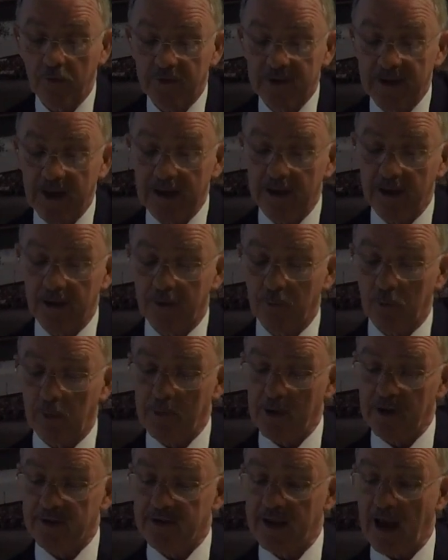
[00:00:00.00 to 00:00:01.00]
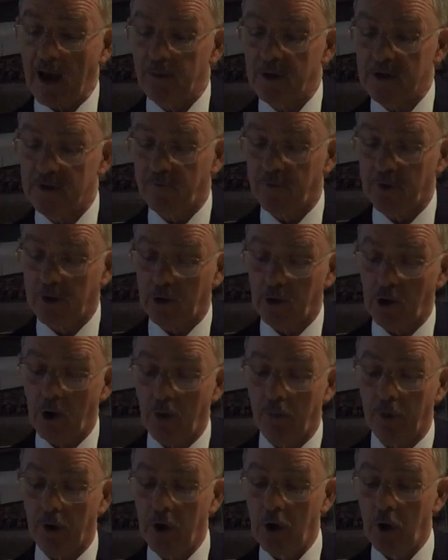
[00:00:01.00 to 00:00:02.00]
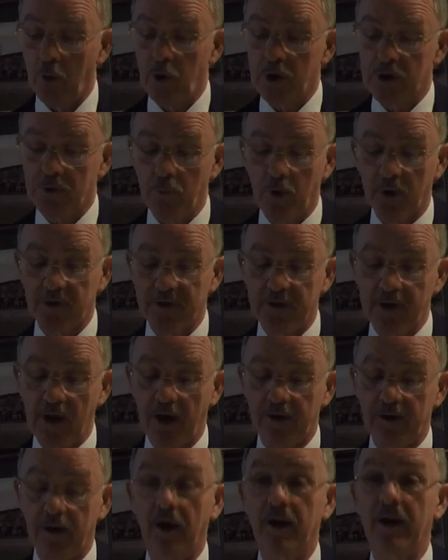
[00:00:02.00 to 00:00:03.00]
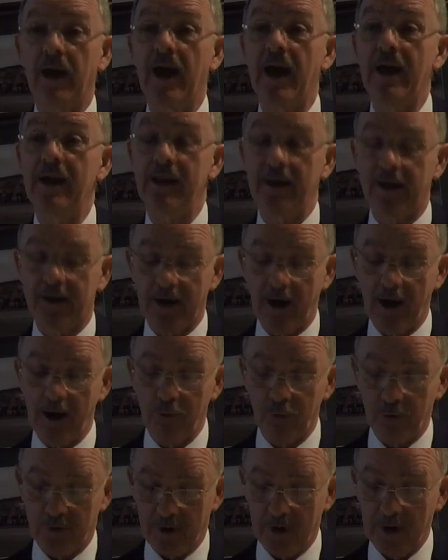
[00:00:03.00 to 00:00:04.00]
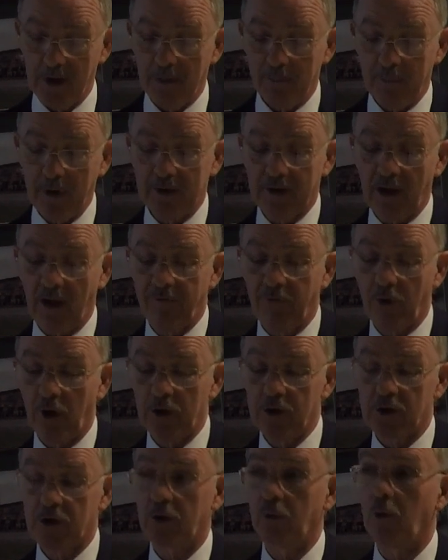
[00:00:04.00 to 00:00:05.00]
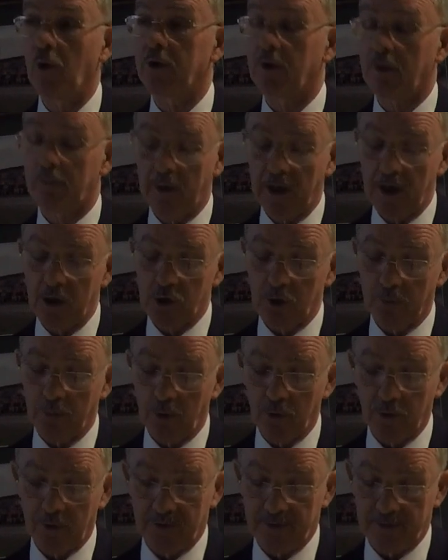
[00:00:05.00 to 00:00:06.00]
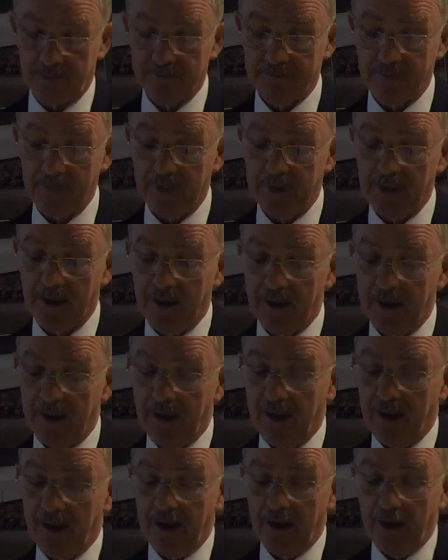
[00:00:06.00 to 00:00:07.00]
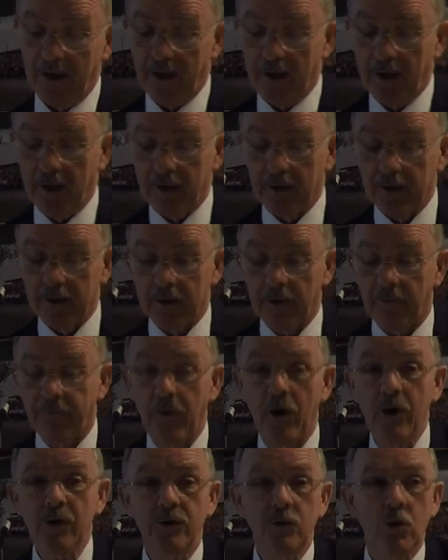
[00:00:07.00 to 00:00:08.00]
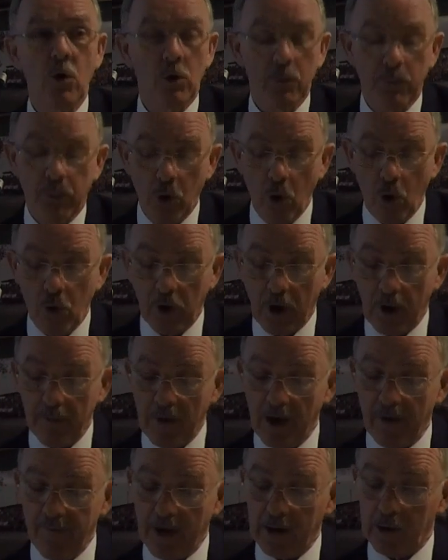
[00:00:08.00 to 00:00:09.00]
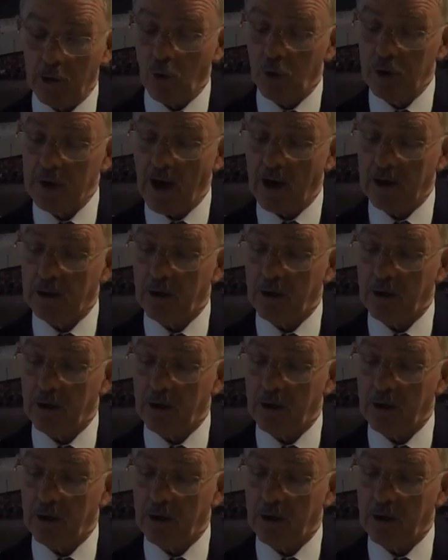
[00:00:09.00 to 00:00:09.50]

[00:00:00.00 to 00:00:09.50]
signals will be established for the club, which must not, on any account, be divulged to other pleasure boats. The first known programme of Athlone Yacht